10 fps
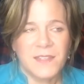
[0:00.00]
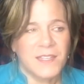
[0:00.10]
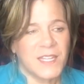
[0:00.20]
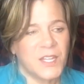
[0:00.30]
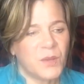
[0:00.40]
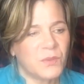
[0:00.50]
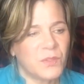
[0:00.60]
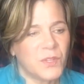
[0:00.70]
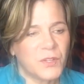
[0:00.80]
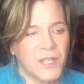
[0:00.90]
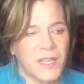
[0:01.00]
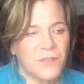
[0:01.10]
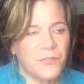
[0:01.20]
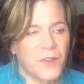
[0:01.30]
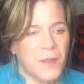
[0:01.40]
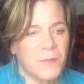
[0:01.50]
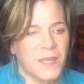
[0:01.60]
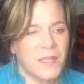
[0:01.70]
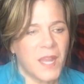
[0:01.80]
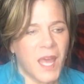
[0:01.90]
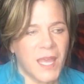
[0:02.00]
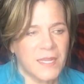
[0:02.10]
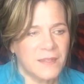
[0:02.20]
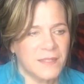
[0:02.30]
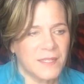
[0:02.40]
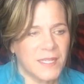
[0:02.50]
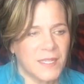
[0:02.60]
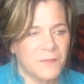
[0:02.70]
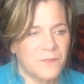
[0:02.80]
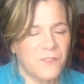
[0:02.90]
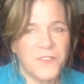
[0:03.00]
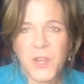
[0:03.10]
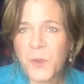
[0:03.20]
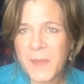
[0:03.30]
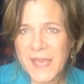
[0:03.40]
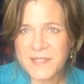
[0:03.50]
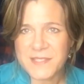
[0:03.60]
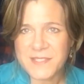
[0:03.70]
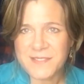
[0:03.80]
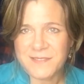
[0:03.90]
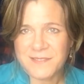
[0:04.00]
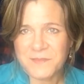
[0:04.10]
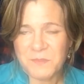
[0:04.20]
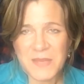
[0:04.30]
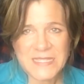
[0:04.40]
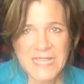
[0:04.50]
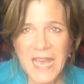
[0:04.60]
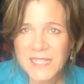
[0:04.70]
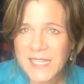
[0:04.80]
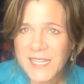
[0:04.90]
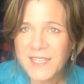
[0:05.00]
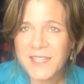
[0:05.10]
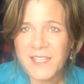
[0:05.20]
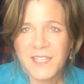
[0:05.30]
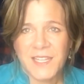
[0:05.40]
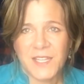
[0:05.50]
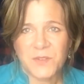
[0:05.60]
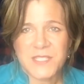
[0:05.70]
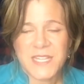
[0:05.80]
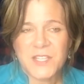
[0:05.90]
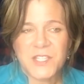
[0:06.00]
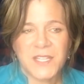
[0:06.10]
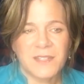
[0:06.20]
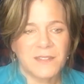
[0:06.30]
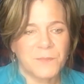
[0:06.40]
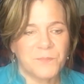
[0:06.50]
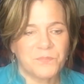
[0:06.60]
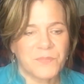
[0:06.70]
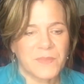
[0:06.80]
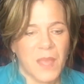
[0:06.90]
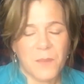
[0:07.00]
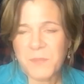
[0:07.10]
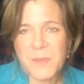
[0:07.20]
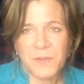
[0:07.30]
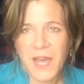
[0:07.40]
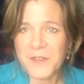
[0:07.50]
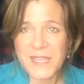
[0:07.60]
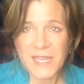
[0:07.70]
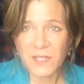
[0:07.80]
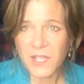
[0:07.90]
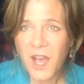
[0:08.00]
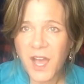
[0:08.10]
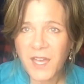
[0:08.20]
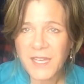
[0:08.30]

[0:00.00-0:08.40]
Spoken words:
learning from a non-fear-based mentality, teaching people how to get along,